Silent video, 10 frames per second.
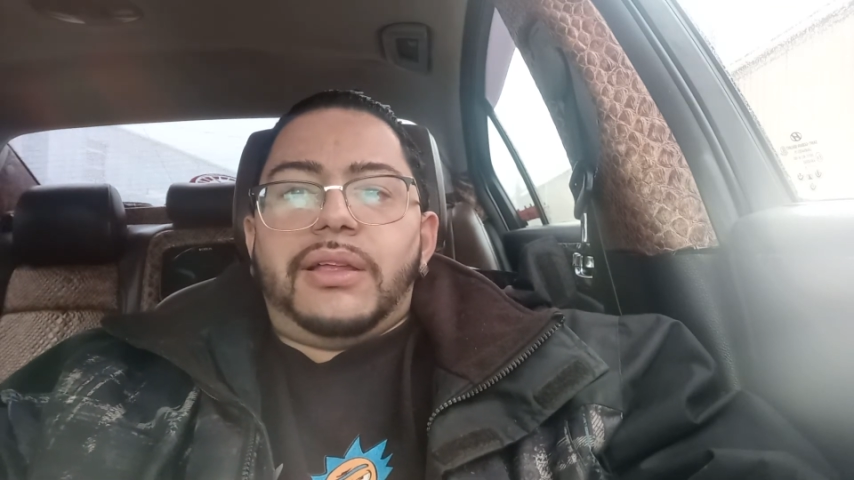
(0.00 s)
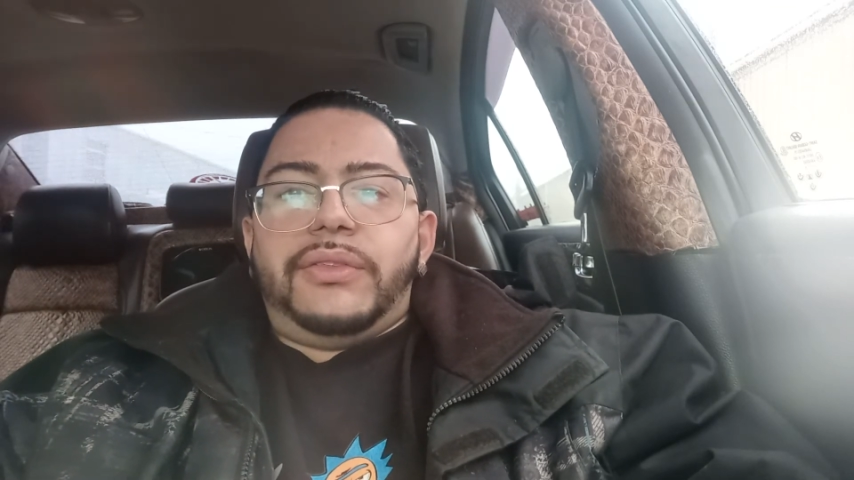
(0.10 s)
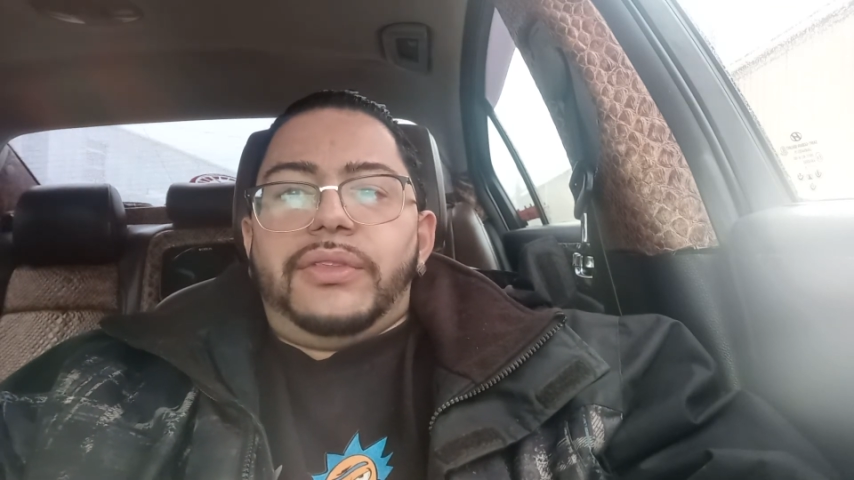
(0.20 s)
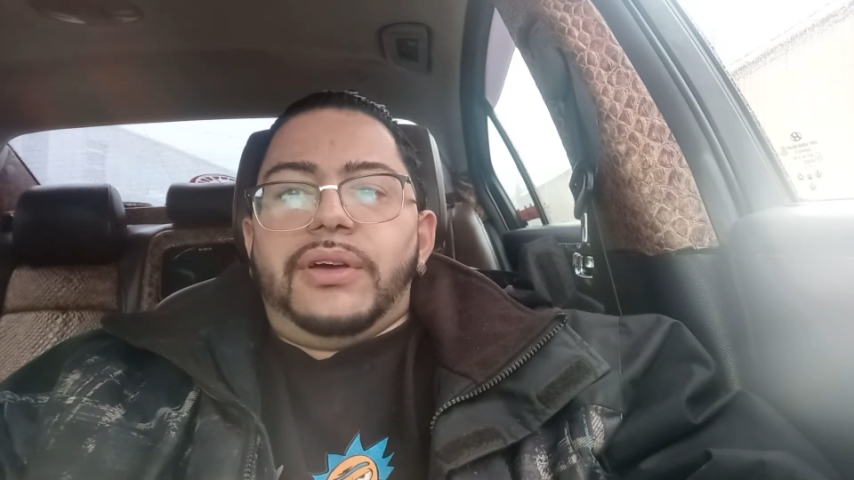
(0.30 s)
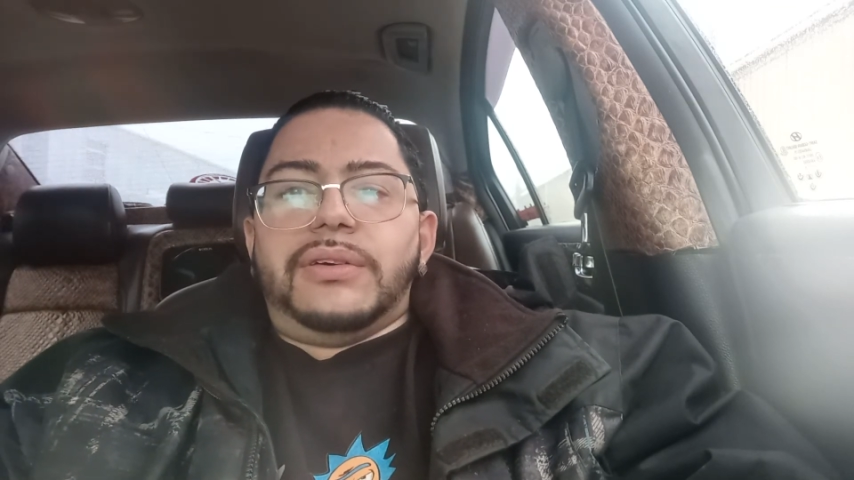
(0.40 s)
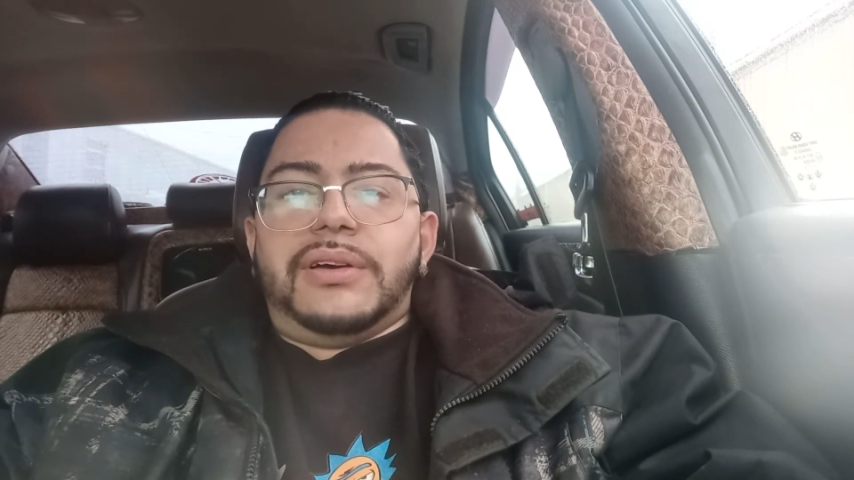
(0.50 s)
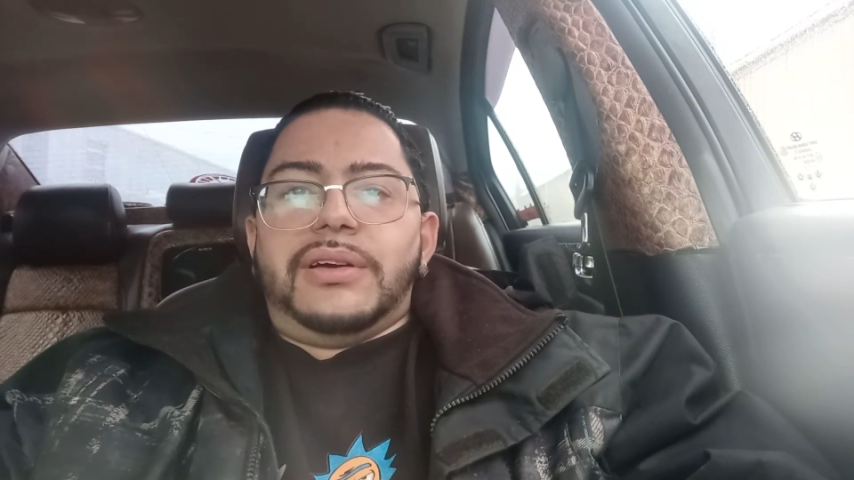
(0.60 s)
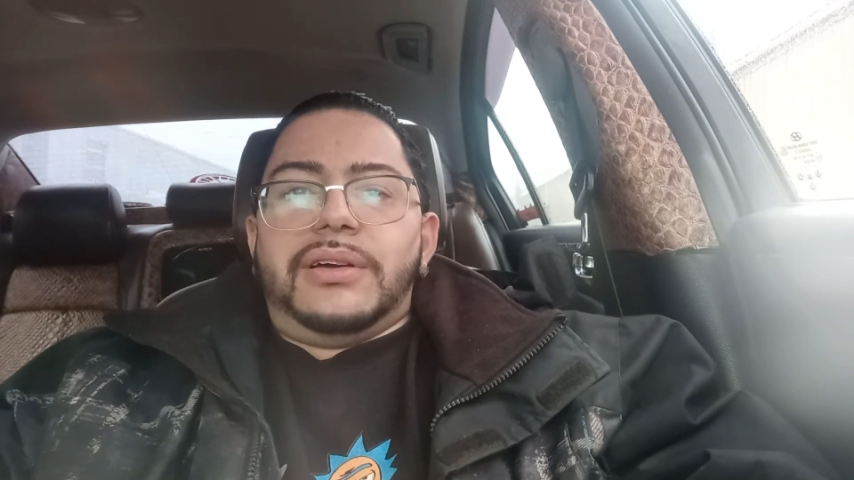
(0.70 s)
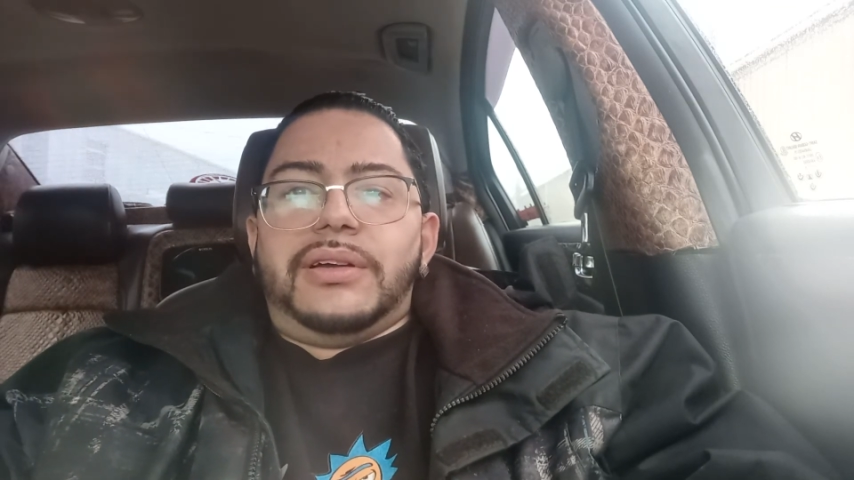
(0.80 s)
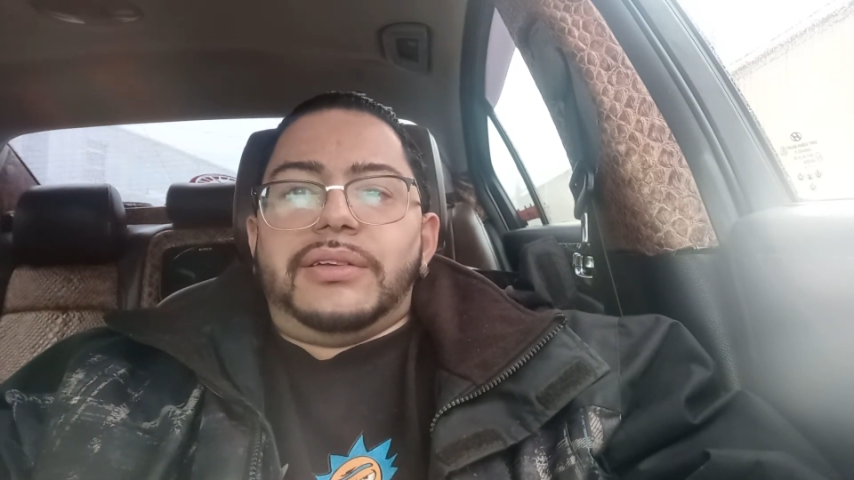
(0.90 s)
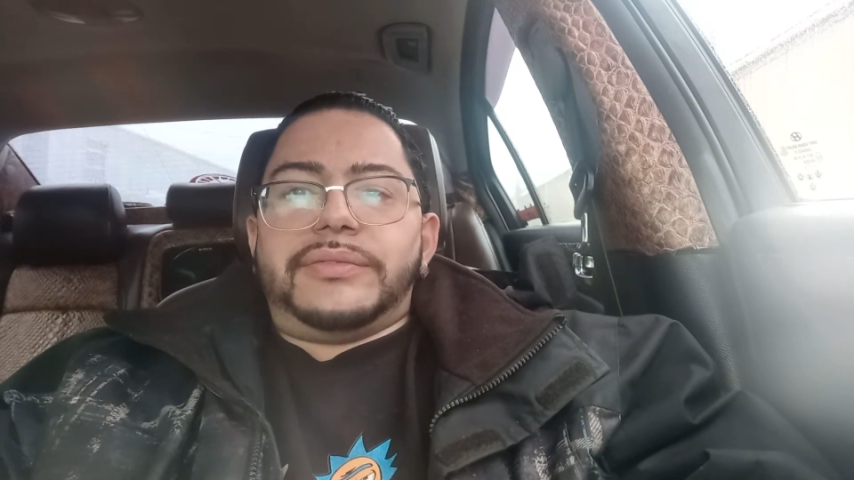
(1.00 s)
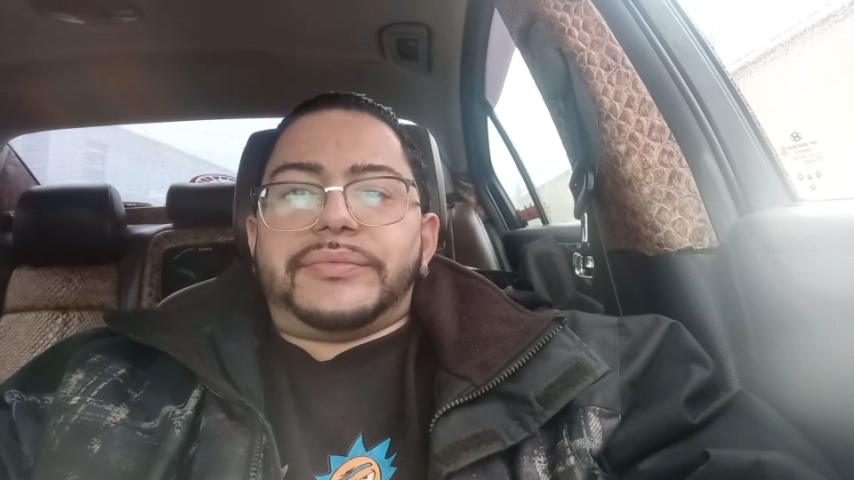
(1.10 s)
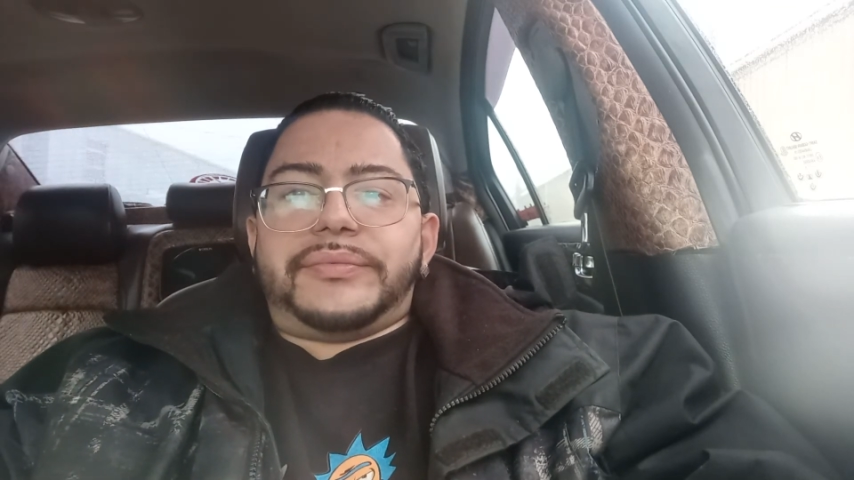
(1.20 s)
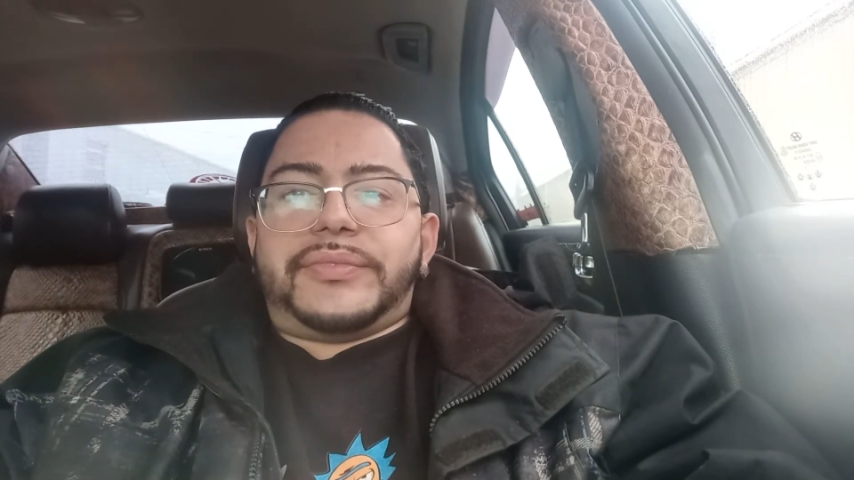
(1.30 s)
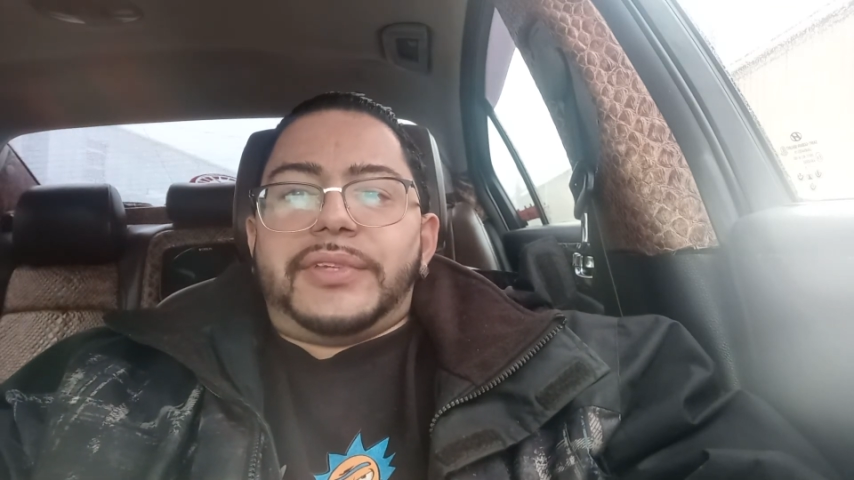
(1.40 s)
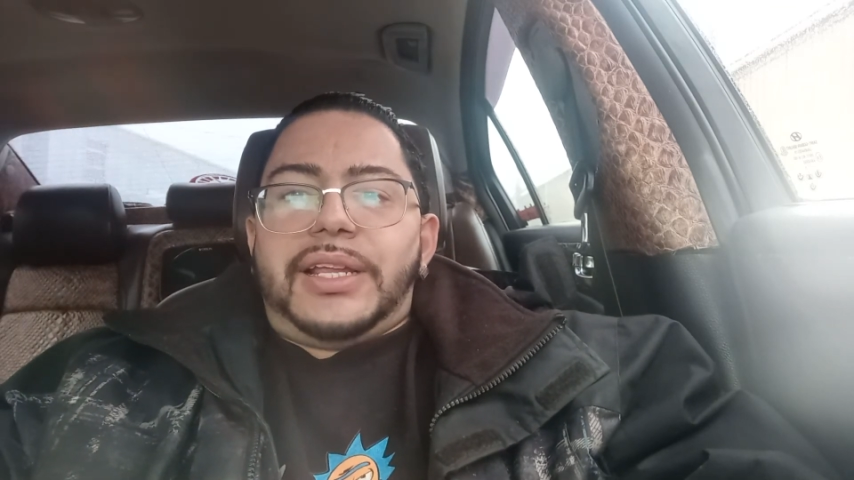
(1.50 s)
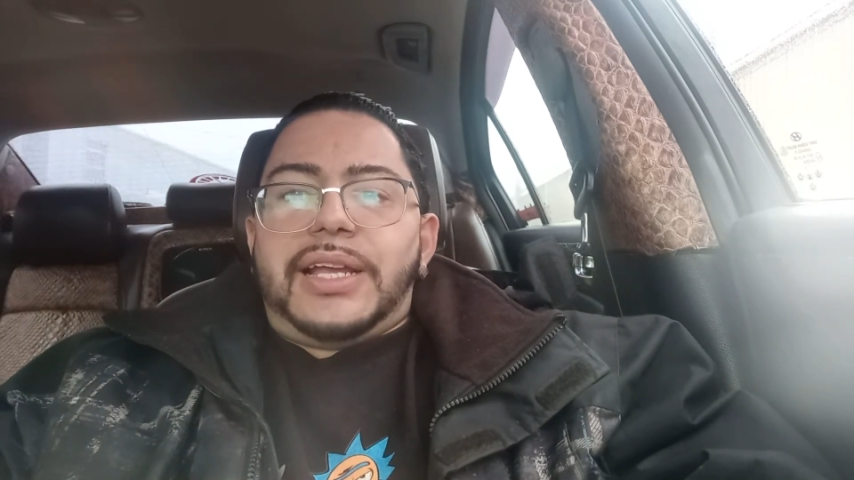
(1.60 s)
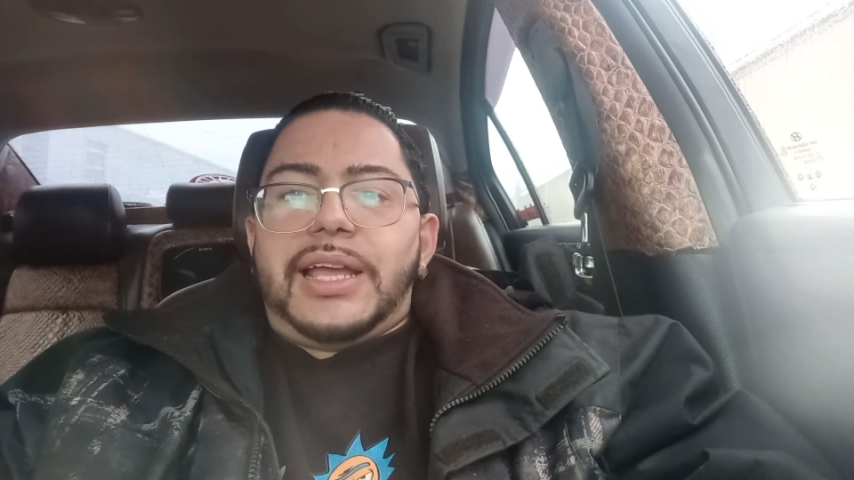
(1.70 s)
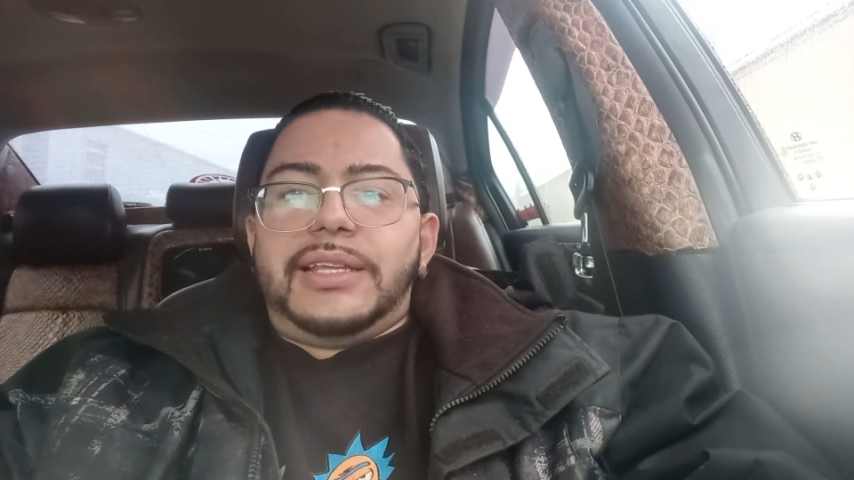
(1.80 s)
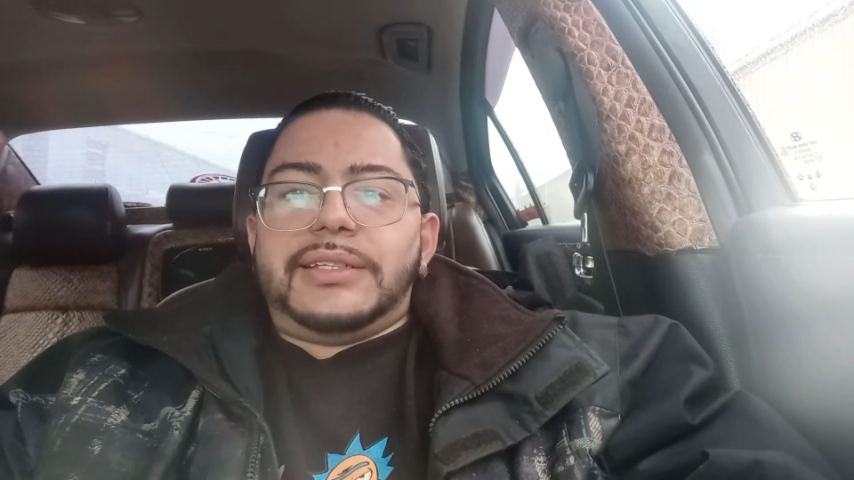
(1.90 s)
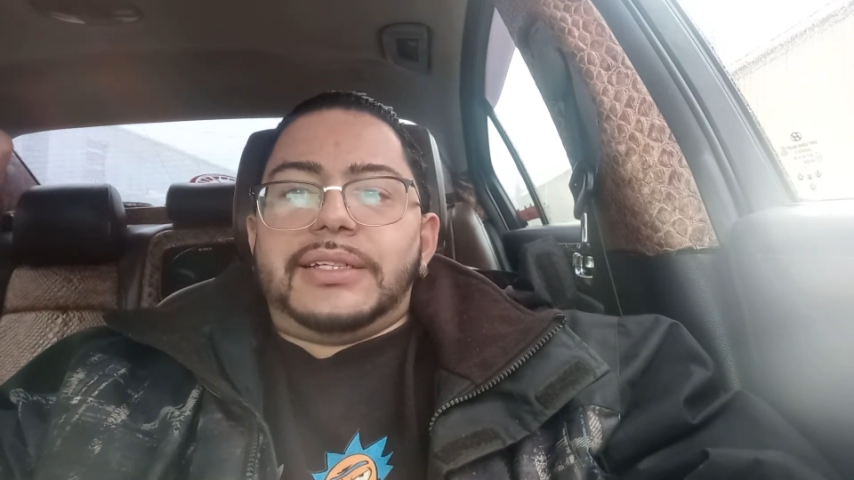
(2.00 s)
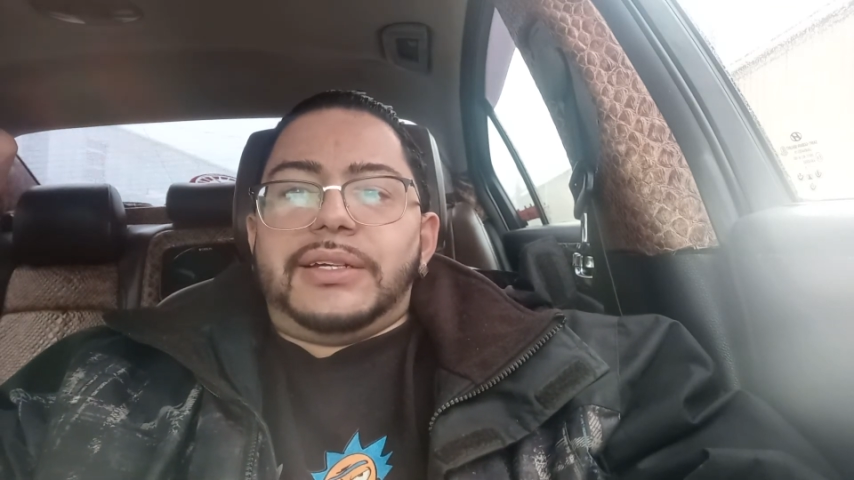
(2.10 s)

the catalytic